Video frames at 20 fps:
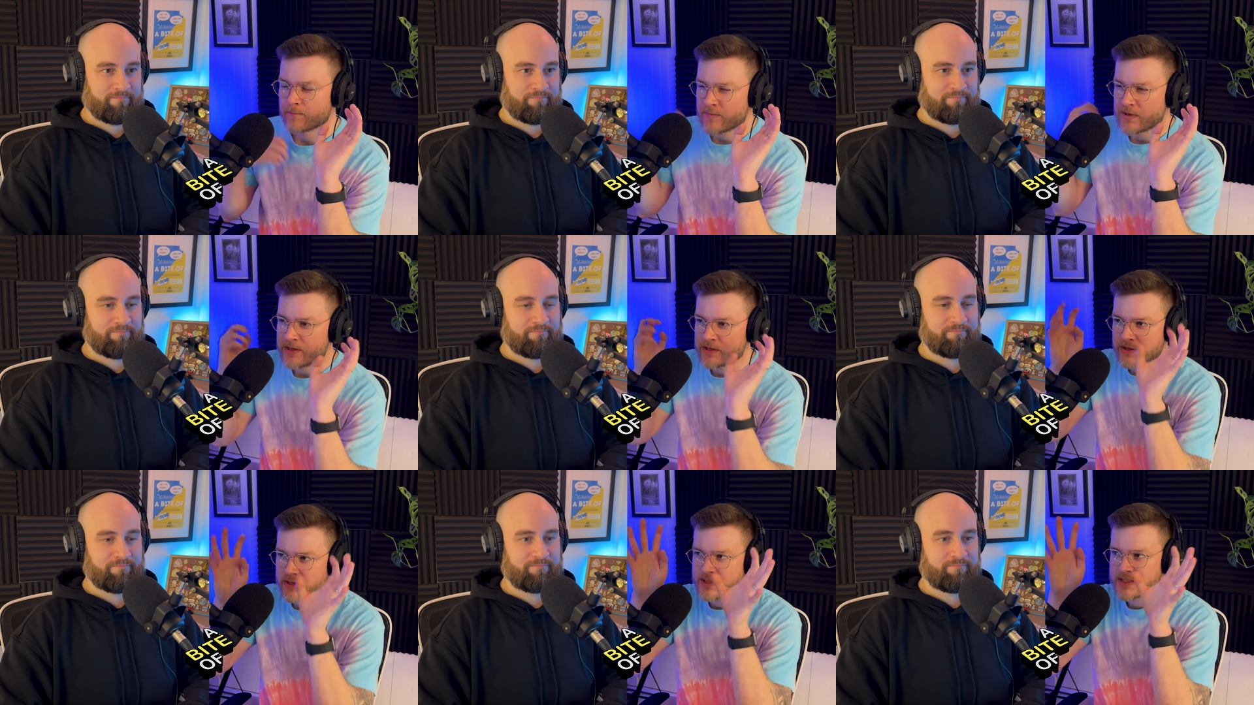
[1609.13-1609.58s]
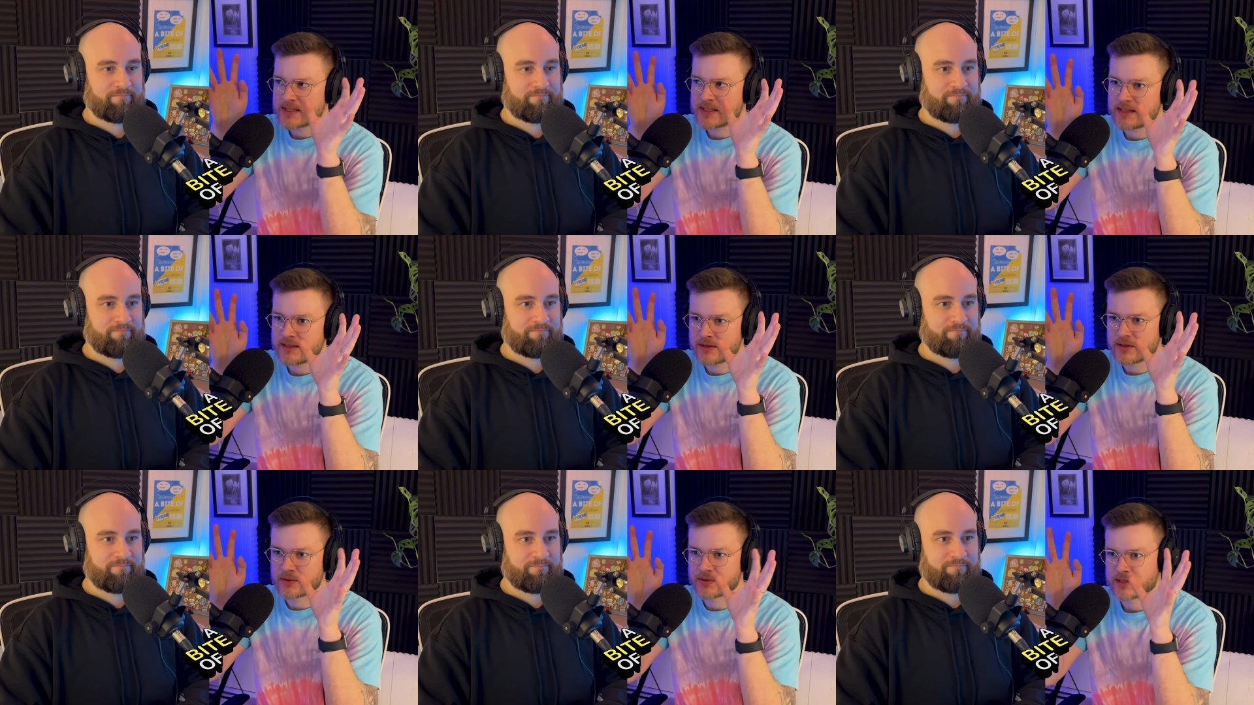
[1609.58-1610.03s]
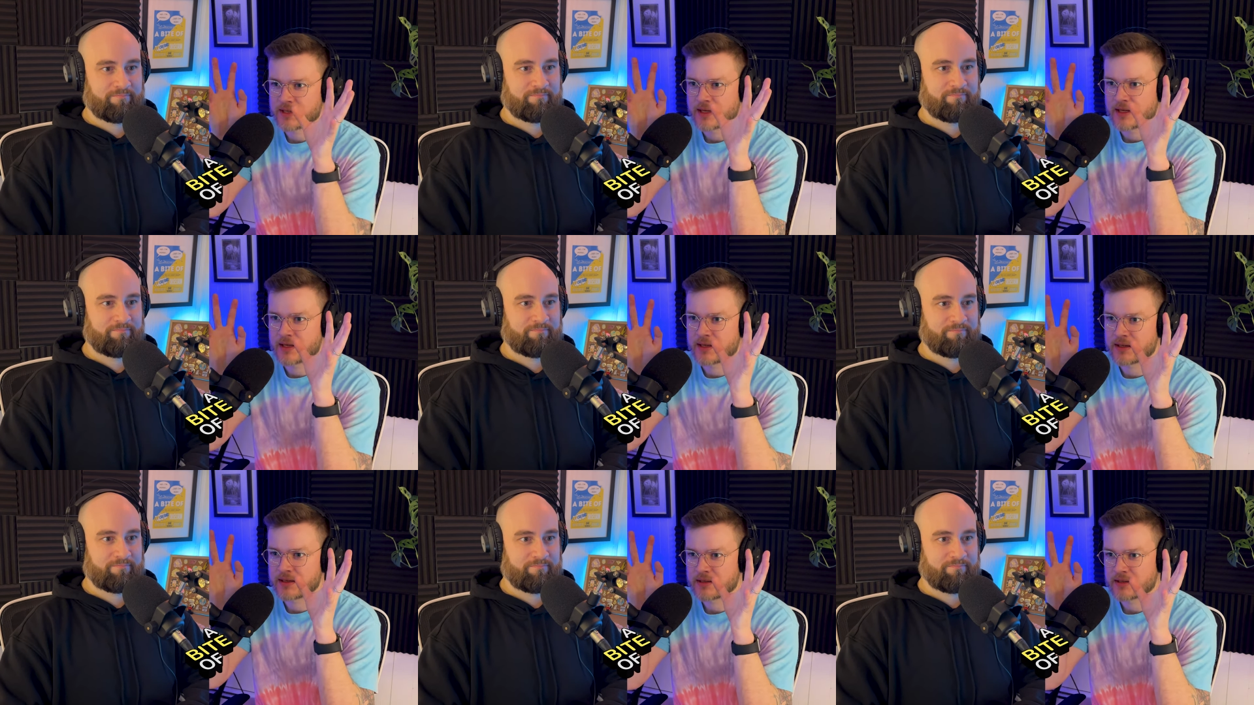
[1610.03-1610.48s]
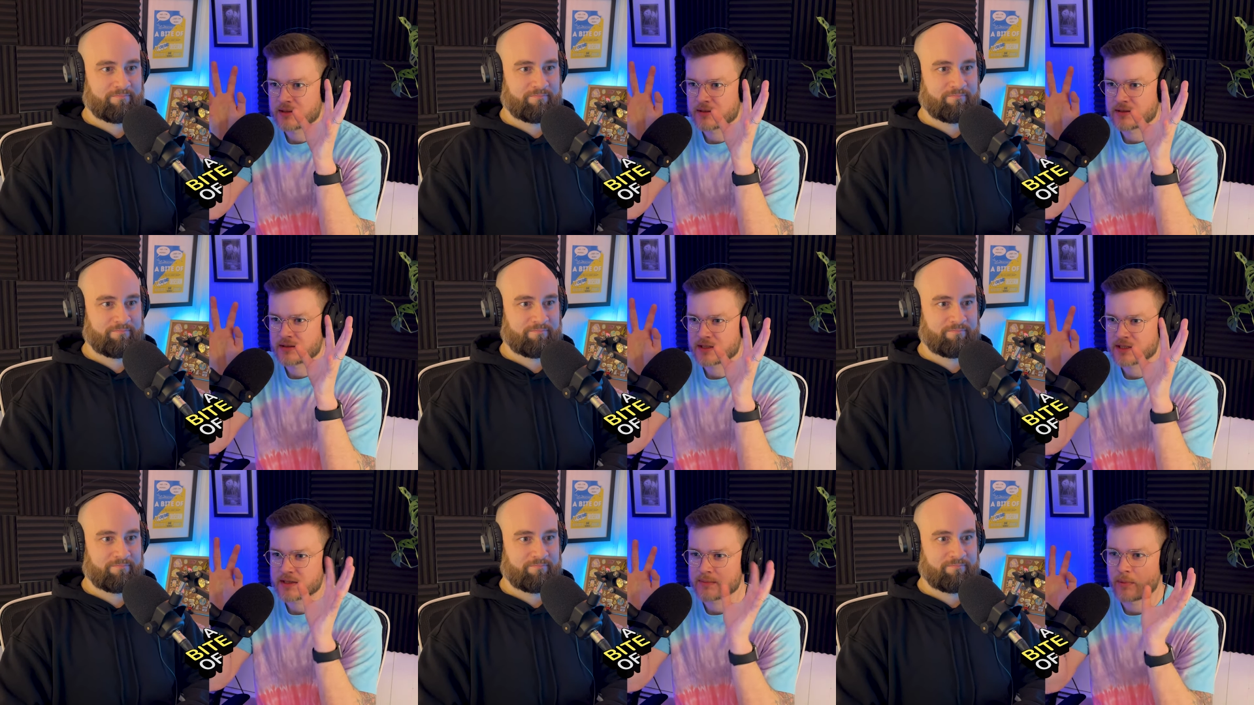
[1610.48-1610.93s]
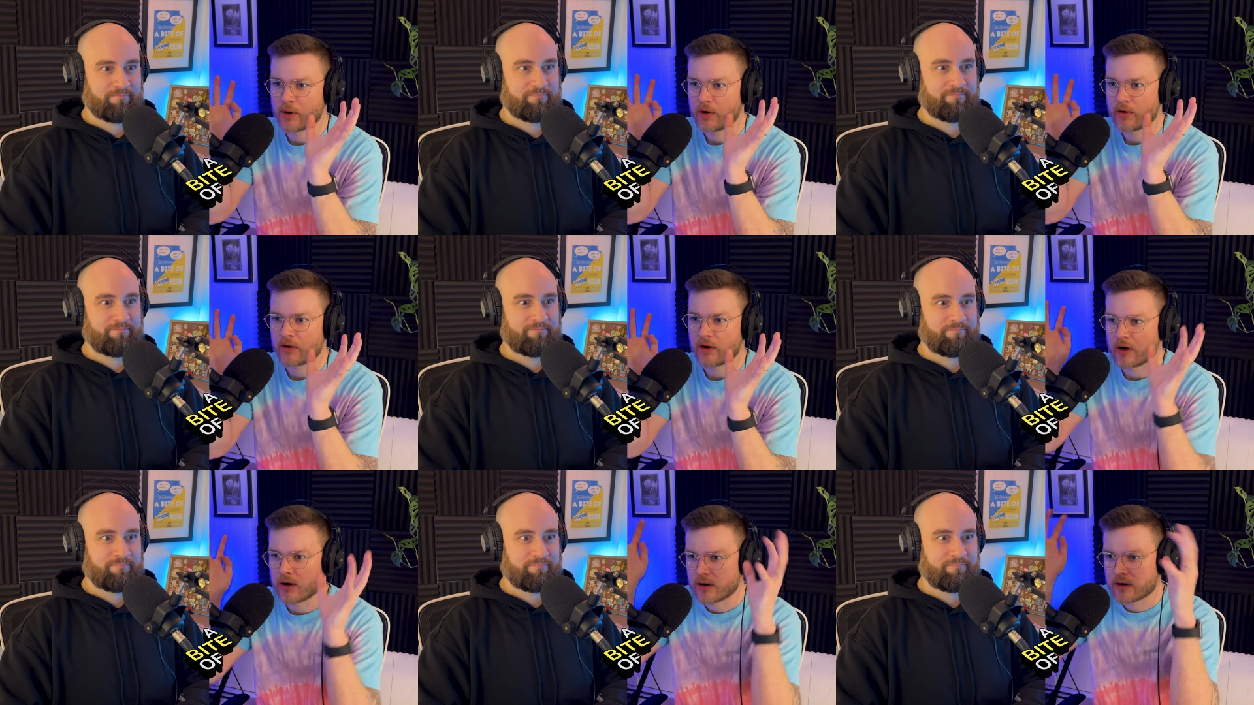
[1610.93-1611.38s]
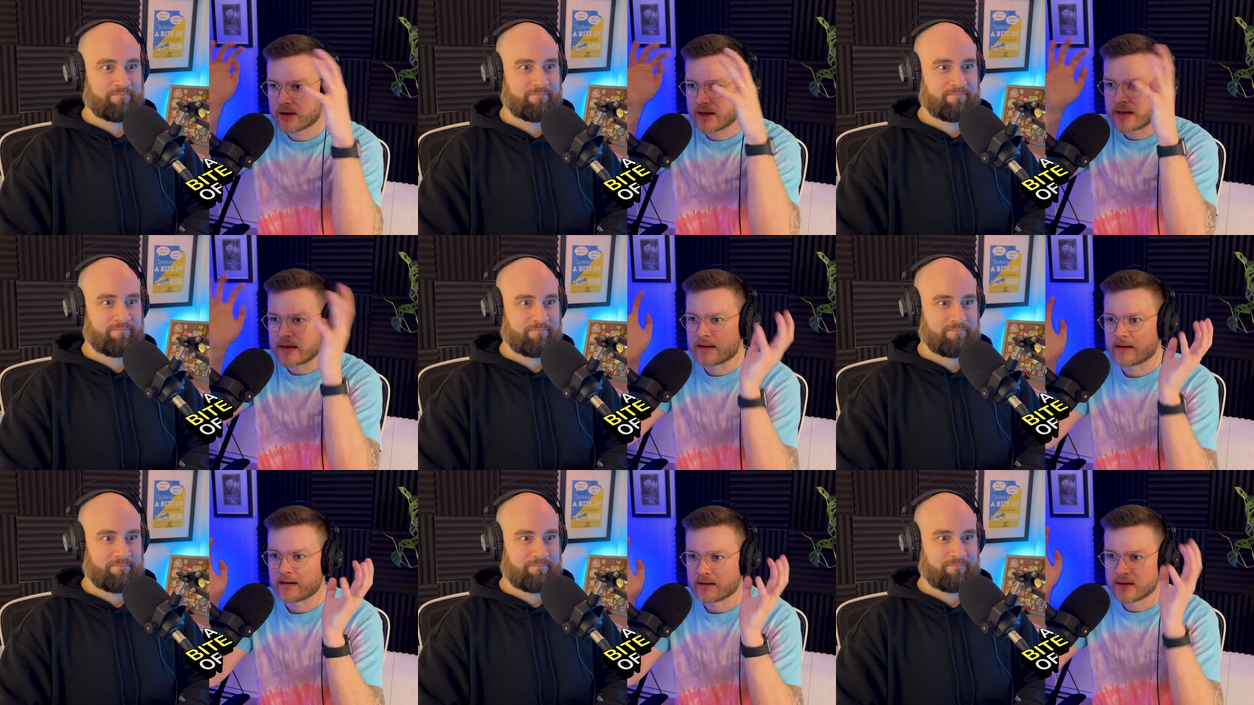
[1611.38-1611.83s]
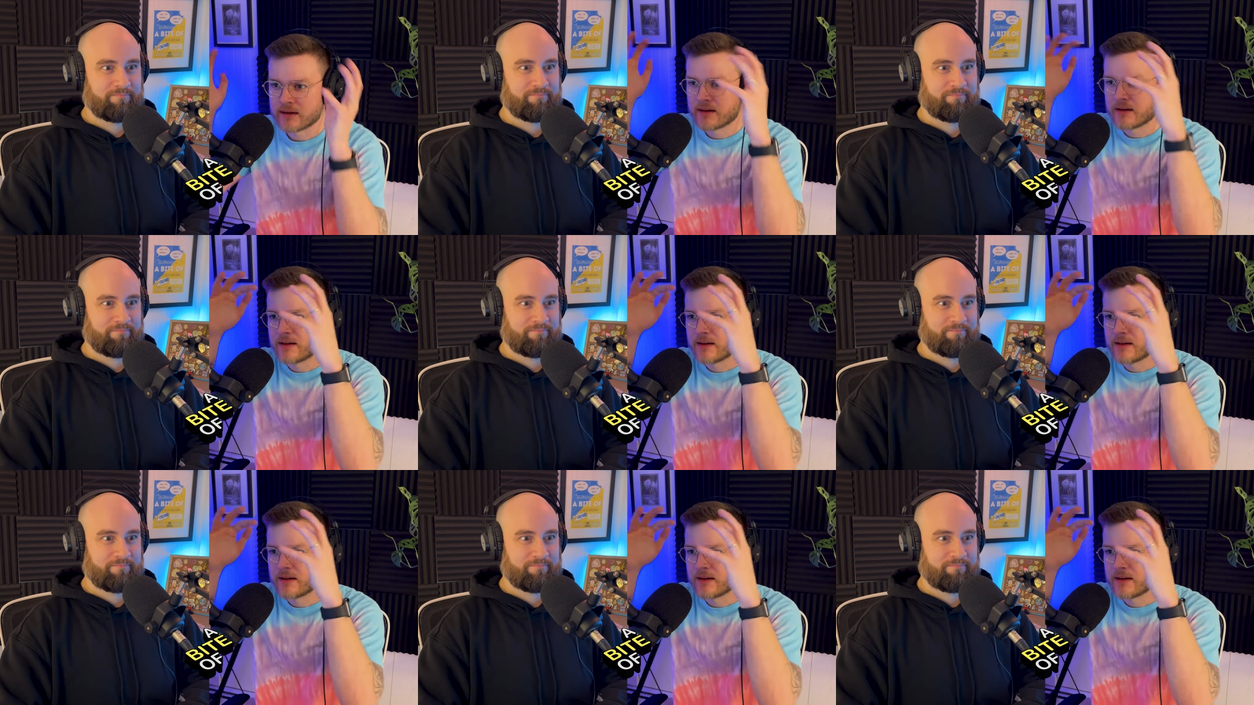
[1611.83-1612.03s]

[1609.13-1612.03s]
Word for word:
Speaker 1: and you can see those, like, small arcing